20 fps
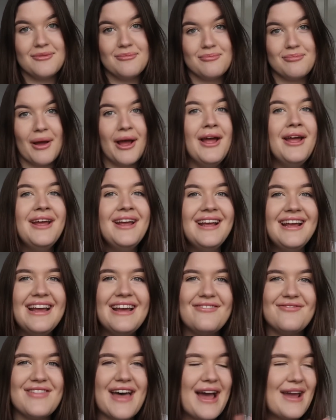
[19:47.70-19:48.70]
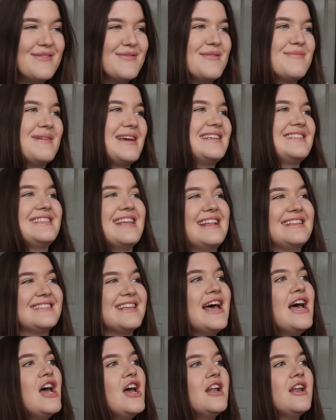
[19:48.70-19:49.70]
if that even makes sense.
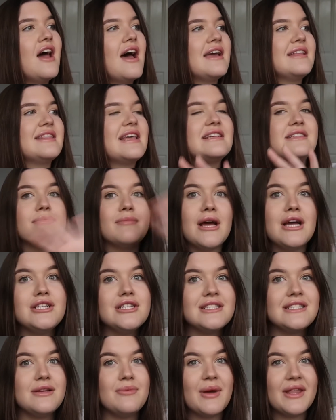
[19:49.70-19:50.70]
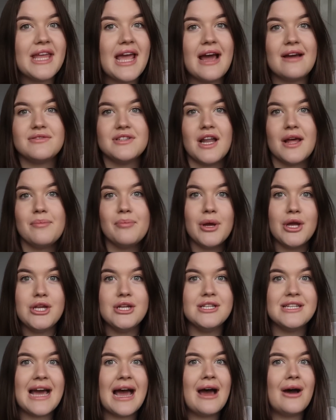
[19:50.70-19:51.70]
Like, there's emergency where they have to like put
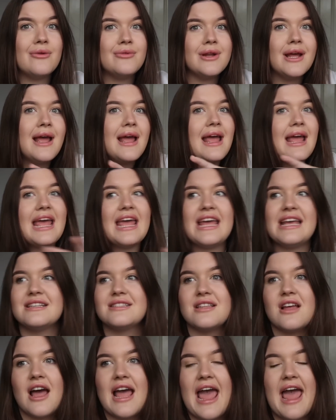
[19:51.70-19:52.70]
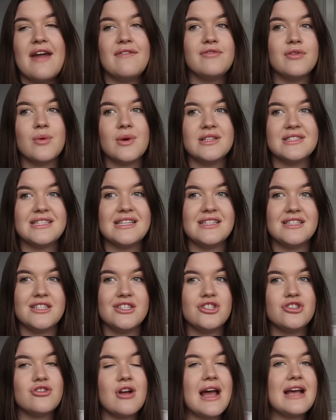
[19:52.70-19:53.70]
you down. It's like everyone's in
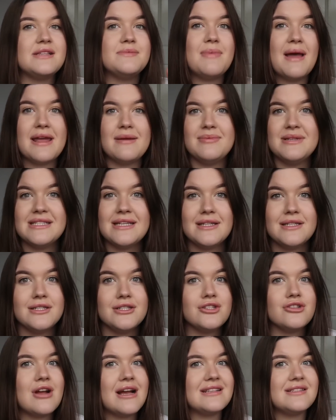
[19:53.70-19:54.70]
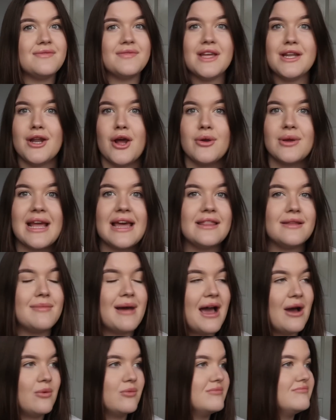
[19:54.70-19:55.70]
distress, baby's in distress. If they don't get them
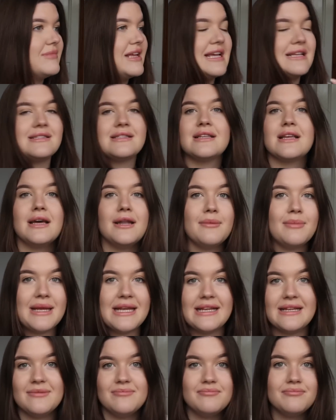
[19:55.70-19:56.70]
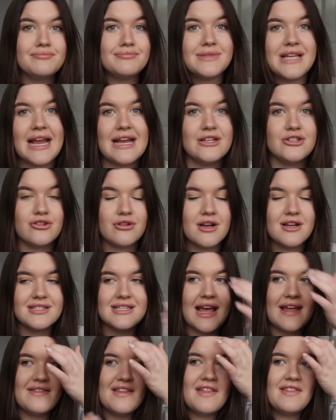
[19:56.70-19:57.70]
out, it's gonna be dangerous.
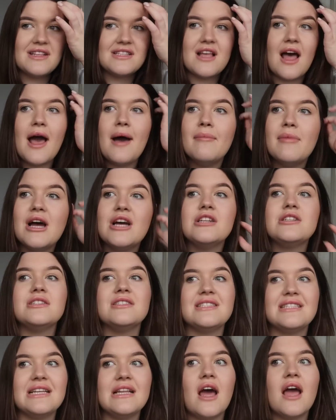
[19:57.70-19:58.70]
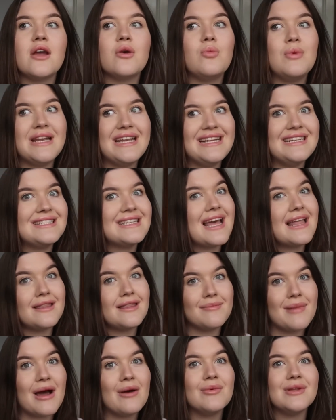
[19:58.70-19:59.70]
And then there's like emergency, like we need to get
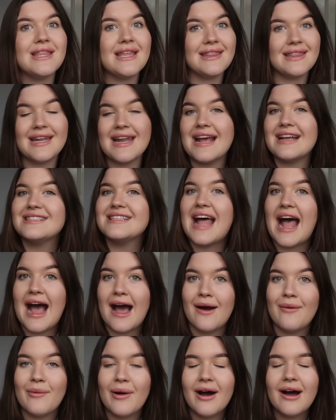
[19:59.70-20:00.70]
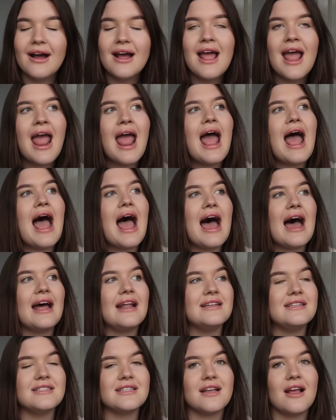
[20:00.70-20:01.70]
them out within the next hour,
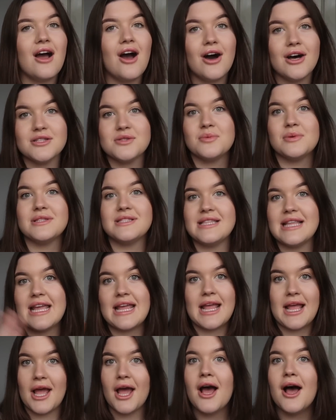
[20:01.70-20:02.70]
and ours was the